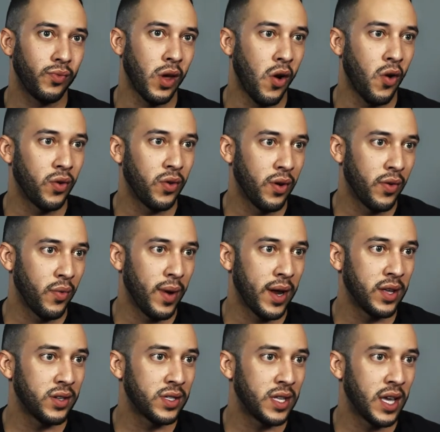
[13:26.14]
the owner of the
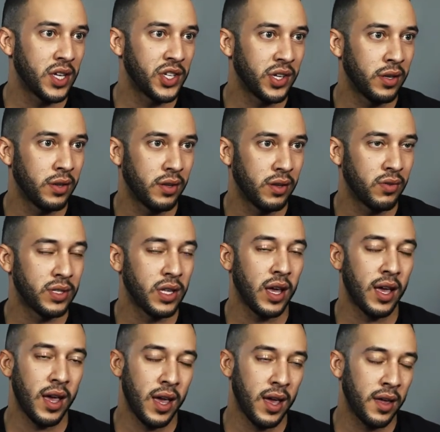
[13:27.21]
radio station was
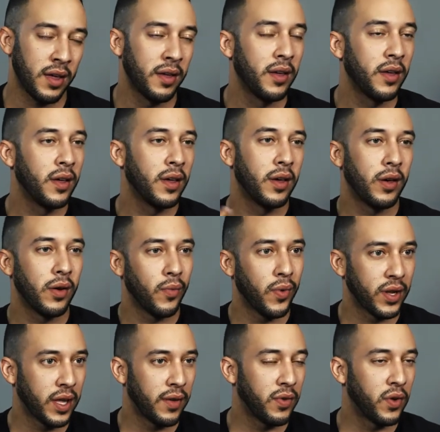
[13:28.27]
like, hey,
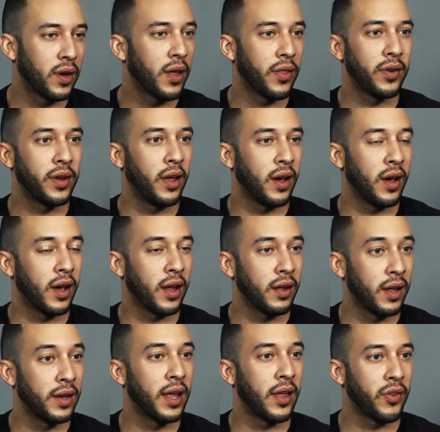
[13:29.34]
want to give you another uh,
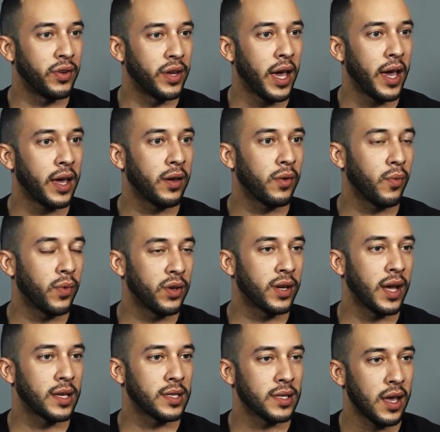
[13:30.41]
another day. What do you
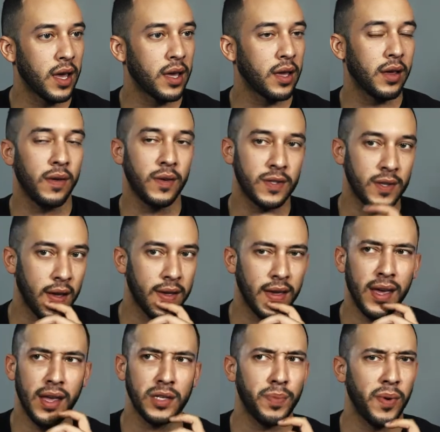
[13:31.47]
guys think? I was like,
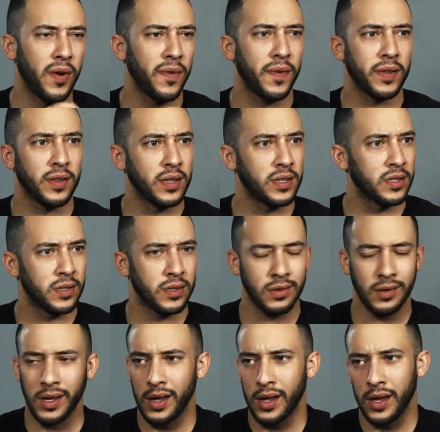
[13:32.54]
yeah, that's perfect. This is,
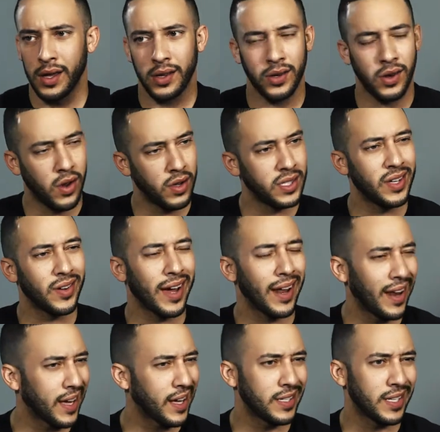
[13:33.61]
you know, I still got,
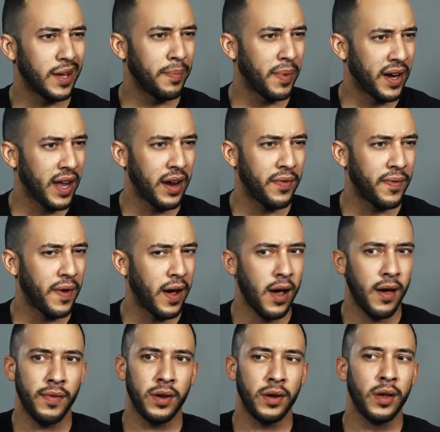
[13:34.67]
like I said, my nine to
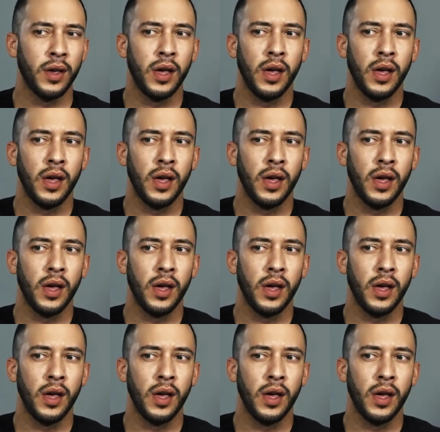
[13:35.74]
five, and